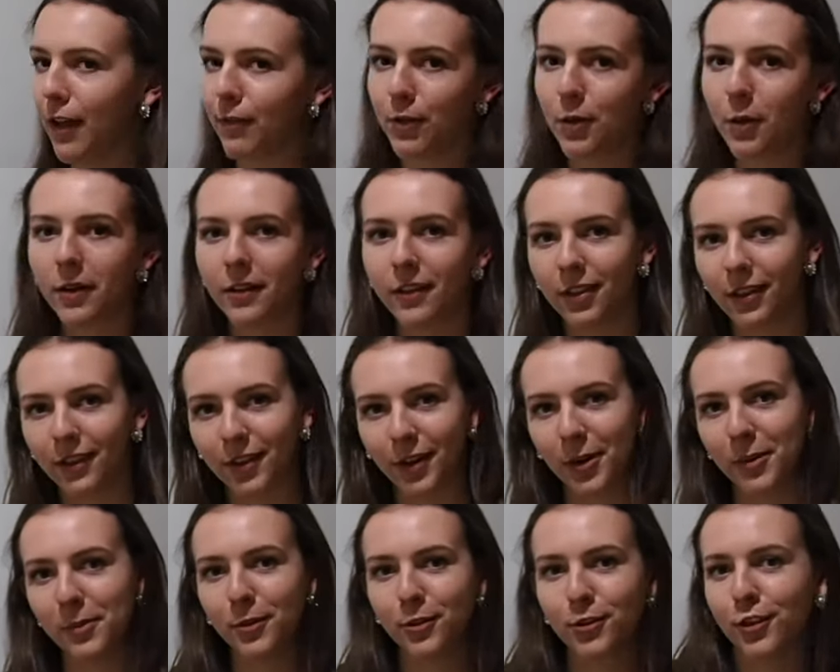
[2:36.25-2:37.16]
I've coined the
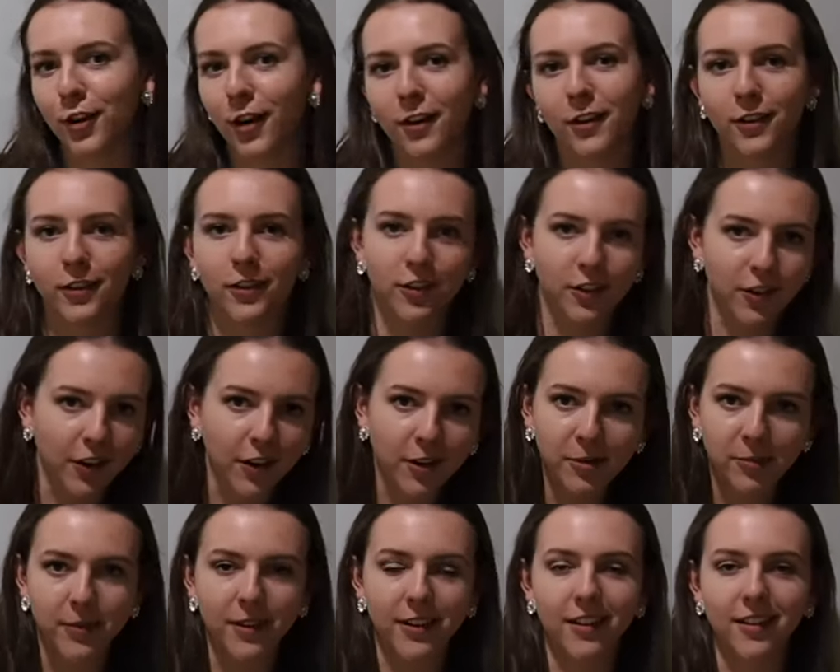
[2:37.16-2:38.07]
term shark
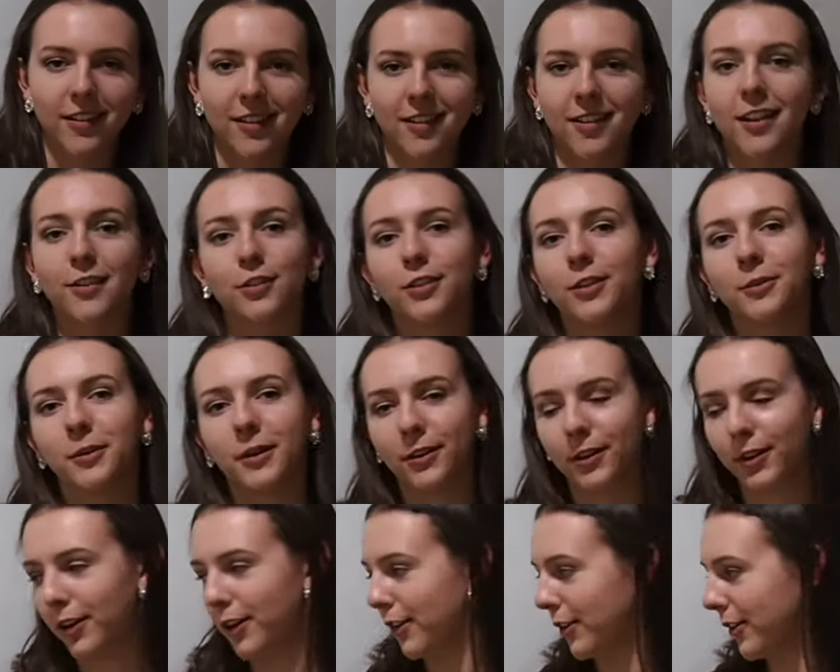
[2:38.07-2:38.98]
start because essentially what
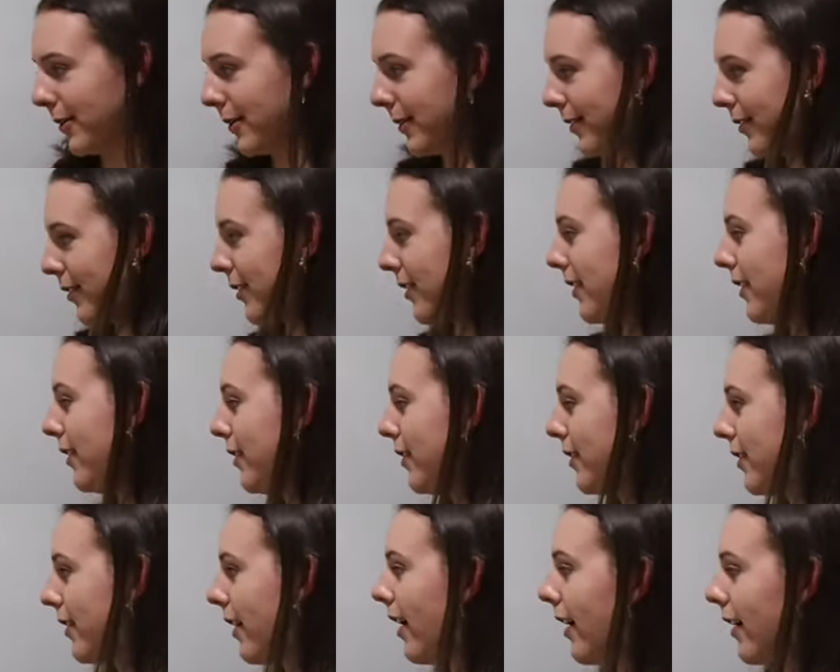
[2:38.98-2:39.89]
you're going to do is you're going to
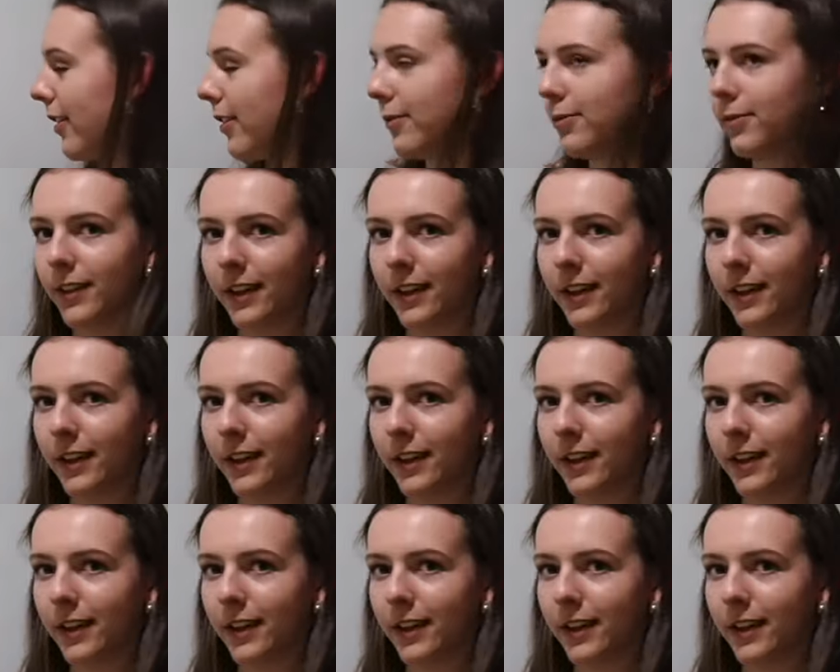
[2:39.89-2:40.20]
stalk the